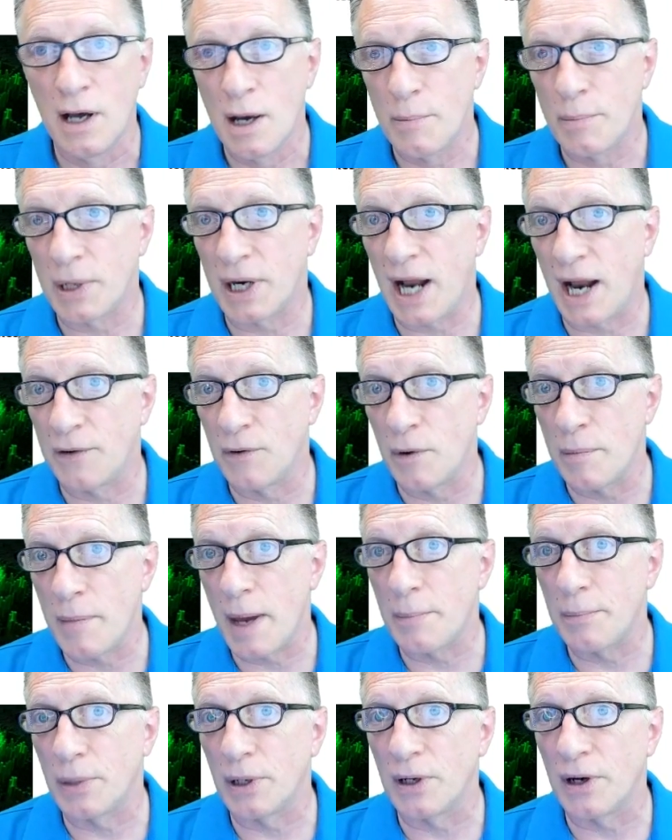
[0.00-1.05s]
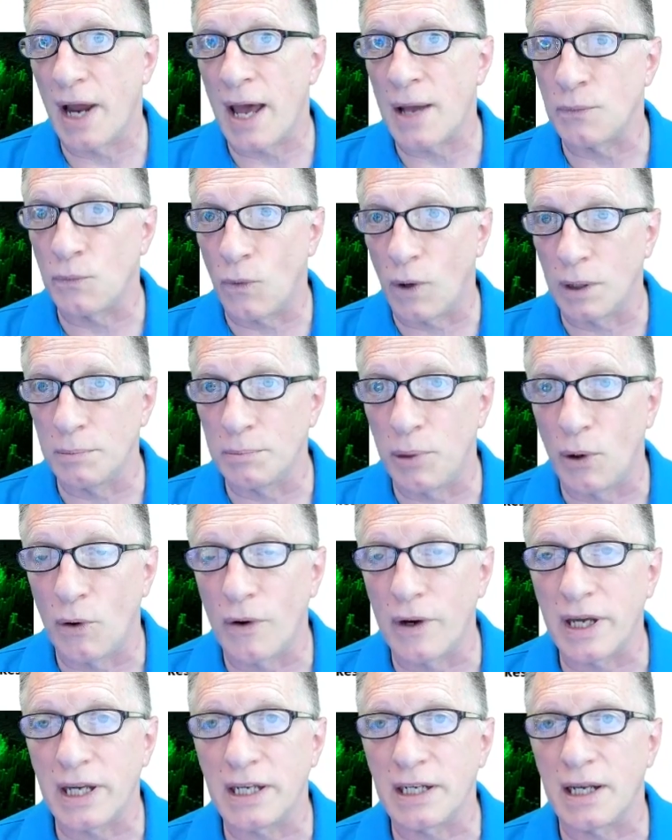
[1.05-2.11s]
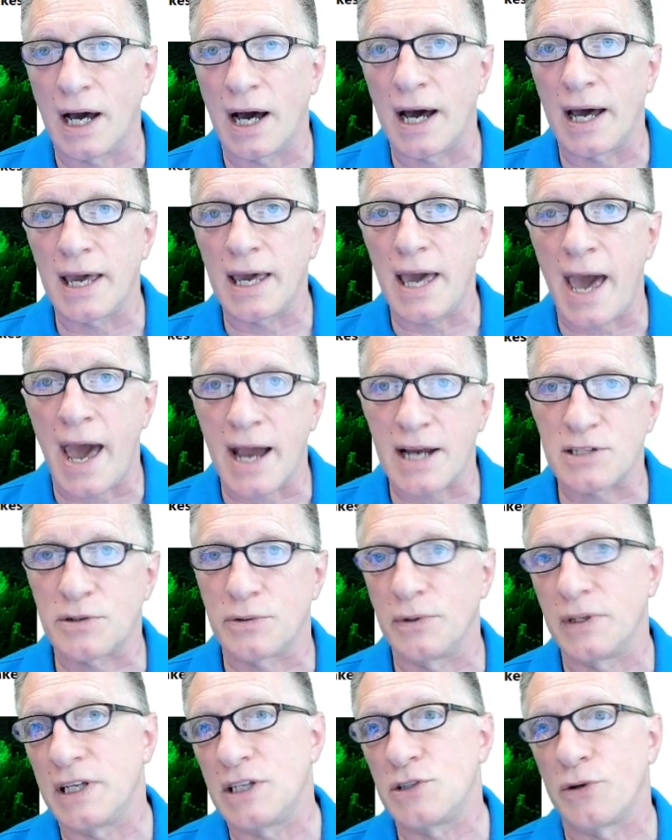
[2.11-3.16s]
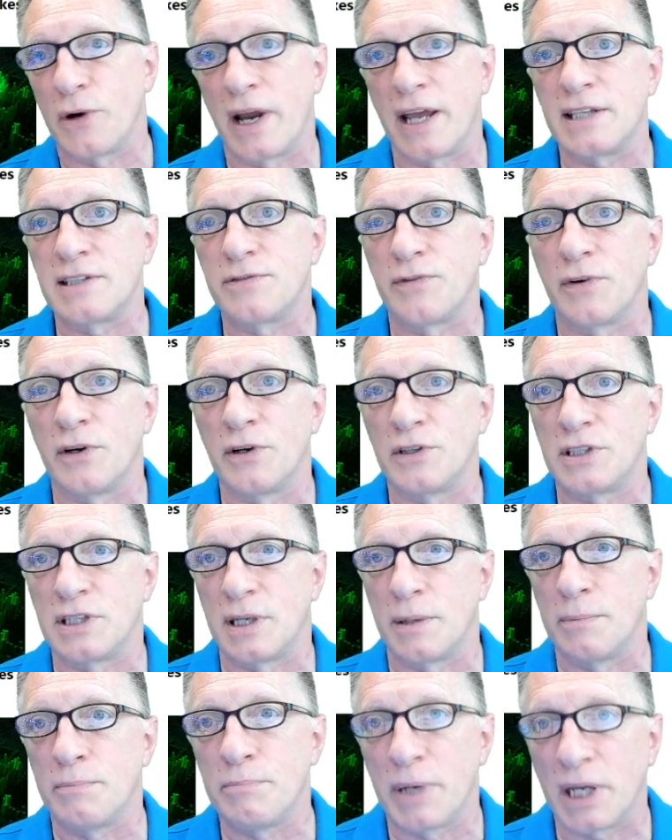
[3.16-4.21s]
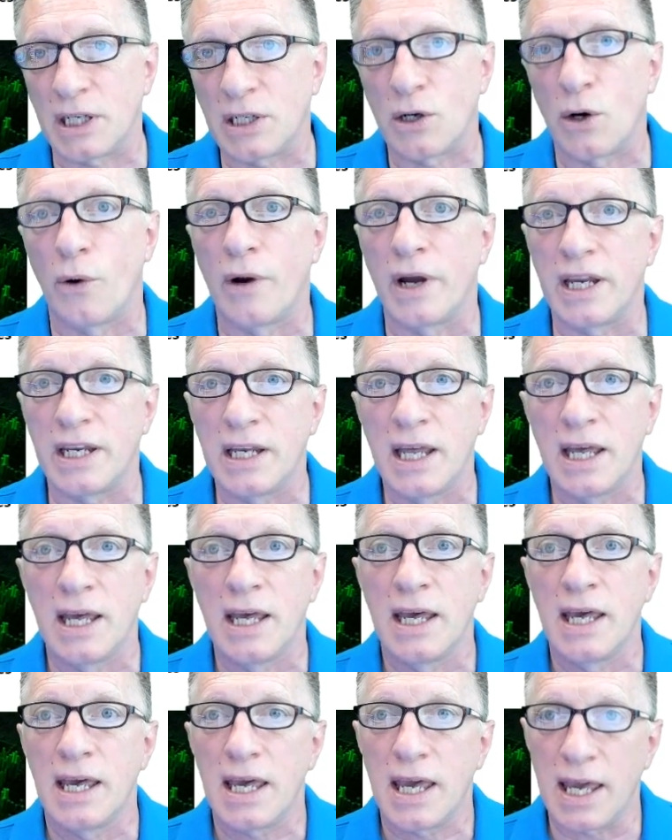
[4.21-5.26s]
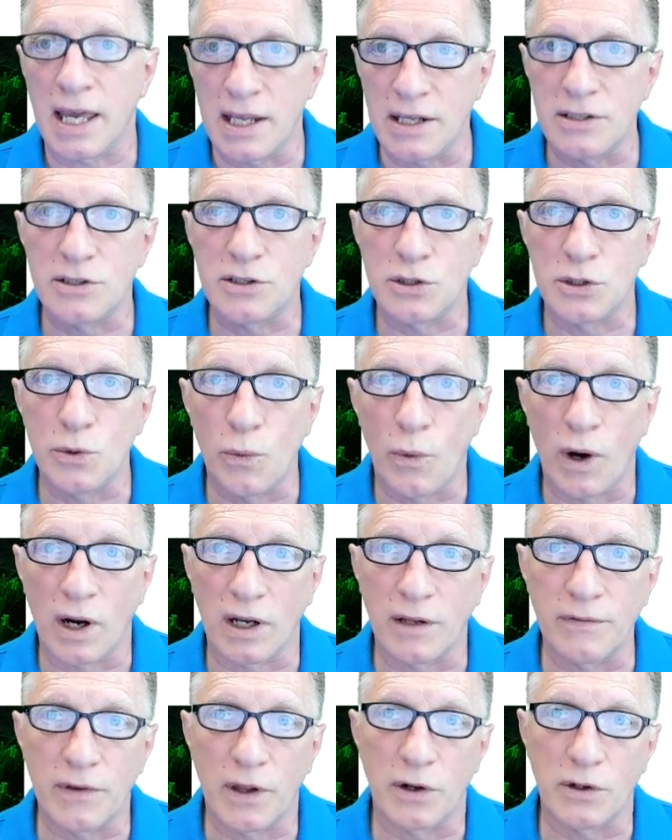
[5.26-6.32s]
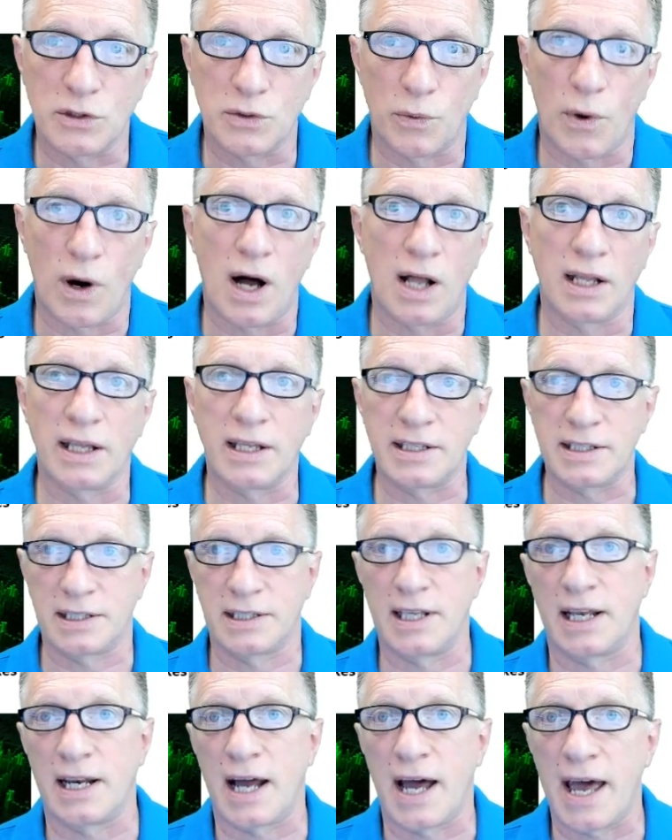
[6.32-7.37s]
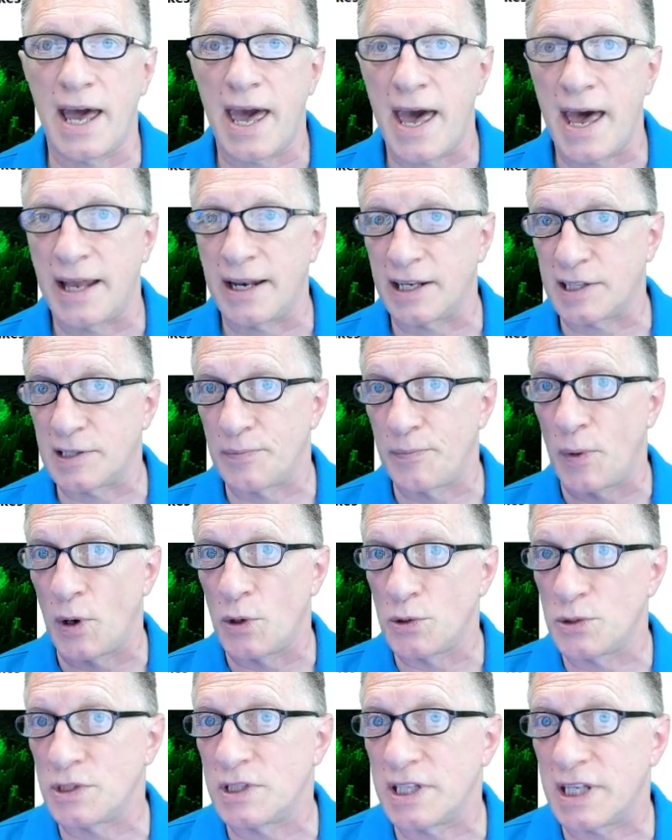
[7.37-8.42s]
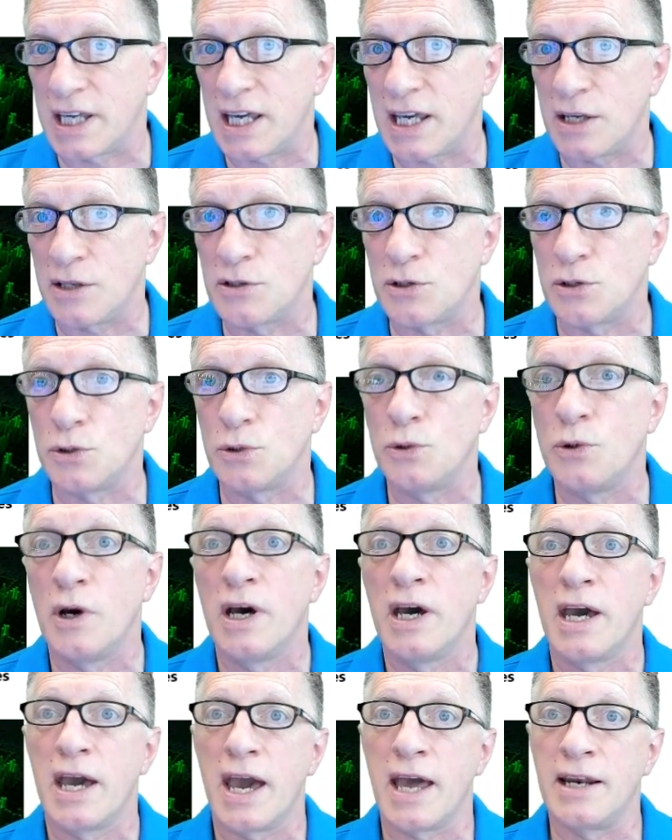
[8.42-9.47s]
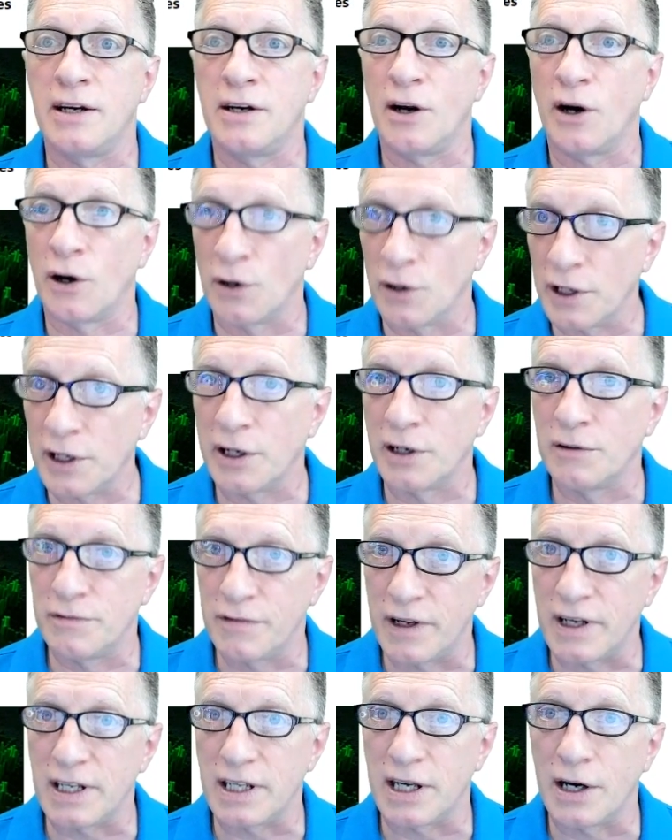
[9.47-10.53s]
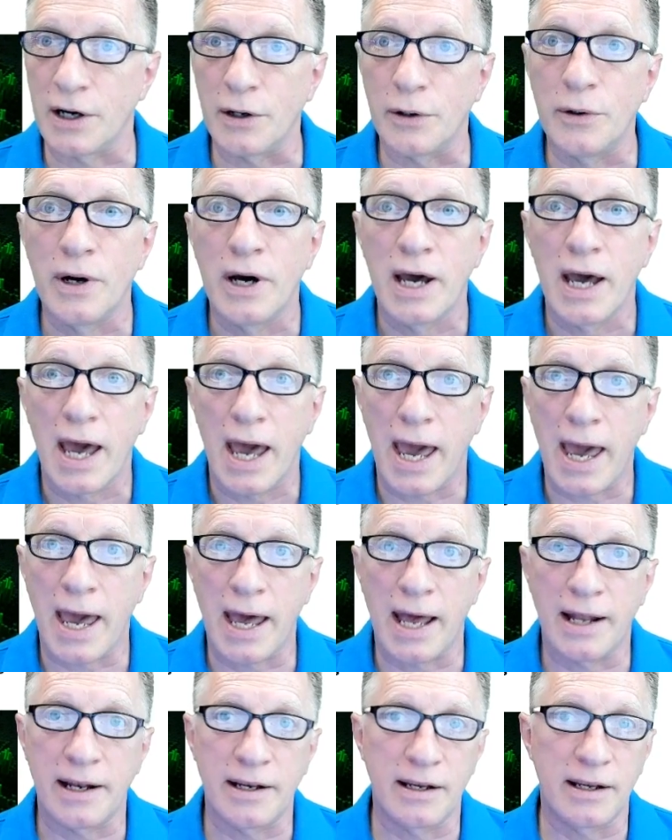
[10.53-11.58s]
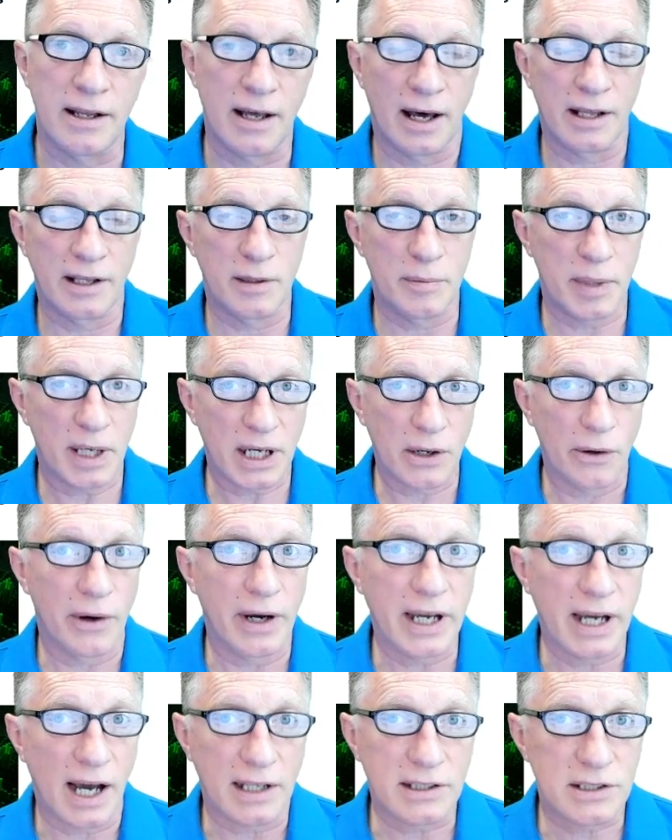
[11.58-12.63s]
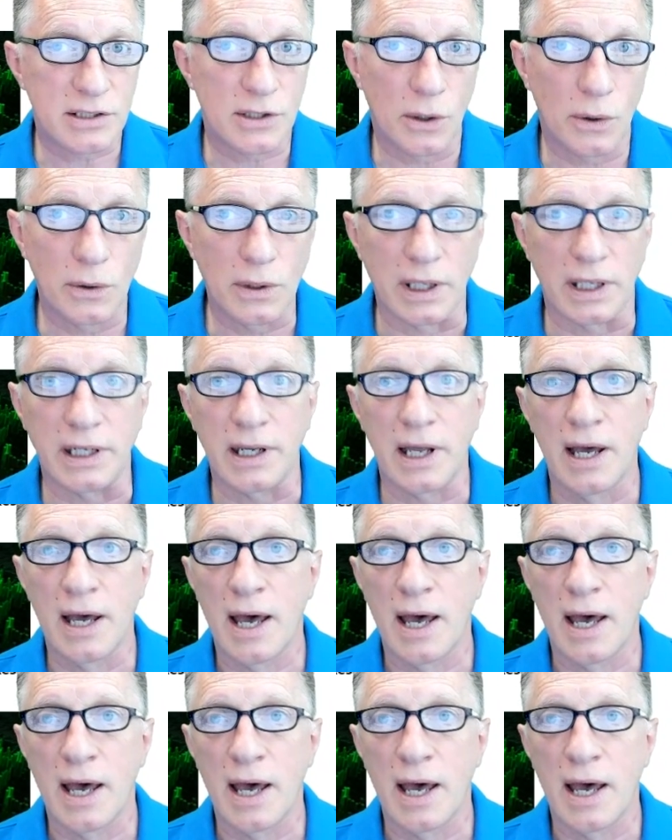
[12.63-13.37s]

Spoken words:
But I remember at one point, I actually transferred some Bitcoin into one of those wallets that I had exposed the key to in an earlier video, and the Bitcoin got stolen.